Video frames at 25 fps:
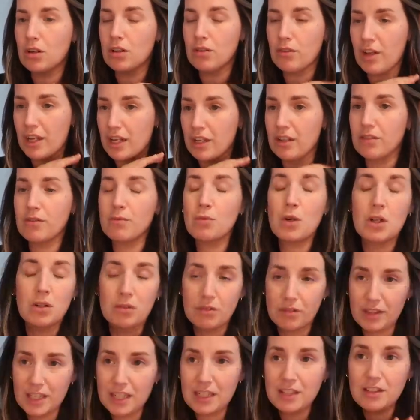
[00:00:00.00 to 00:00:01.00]

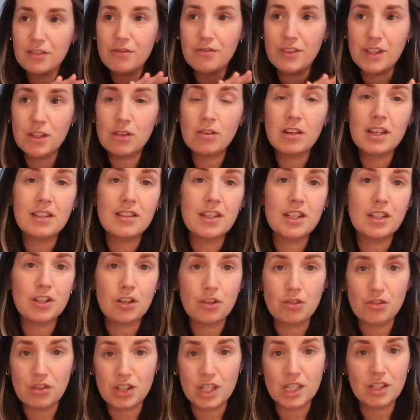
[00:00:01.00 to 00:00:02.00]
things feel like they
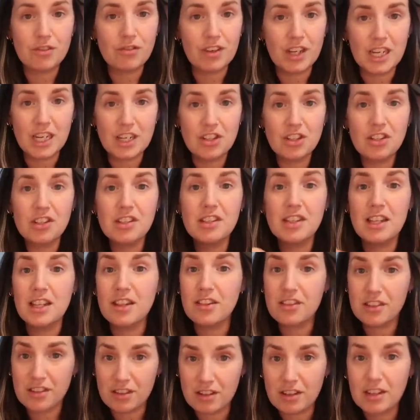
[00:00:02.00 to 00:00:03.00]
don't change for ages, and
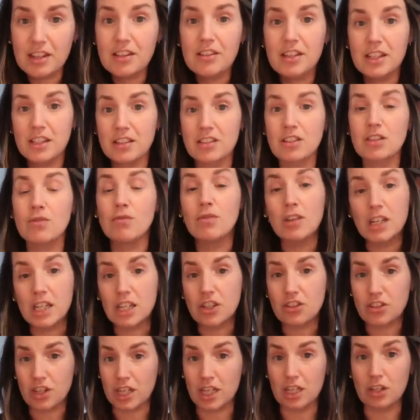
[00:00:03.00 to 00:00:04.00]
then suddenly things can
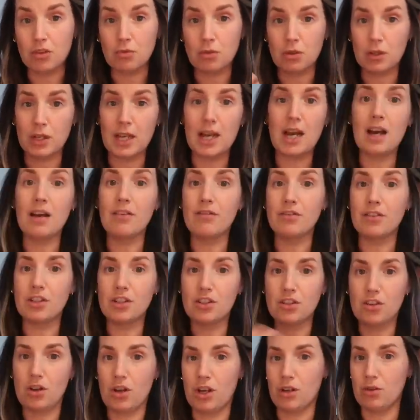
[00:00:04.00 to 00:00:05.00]
really change when you have
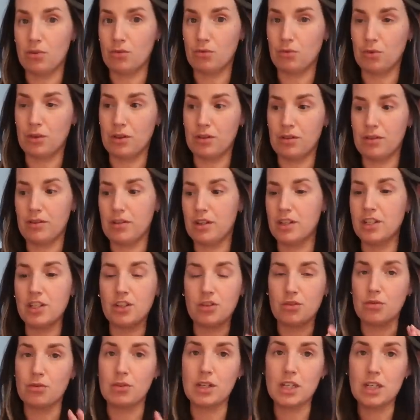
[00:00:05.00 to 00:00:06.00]
a child with
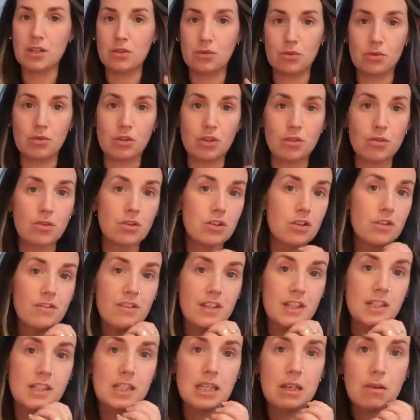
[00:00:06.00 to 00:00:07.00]
additional needs or
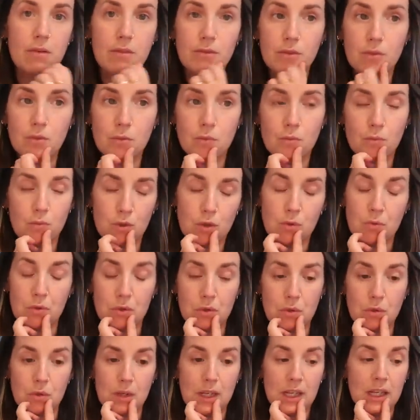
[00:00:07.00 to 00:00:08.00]
neurodiversity, however you
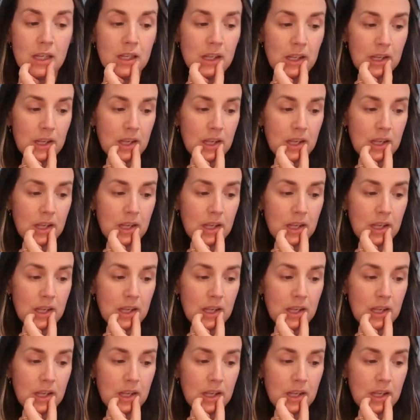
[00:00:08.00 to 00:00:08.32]
want to call it.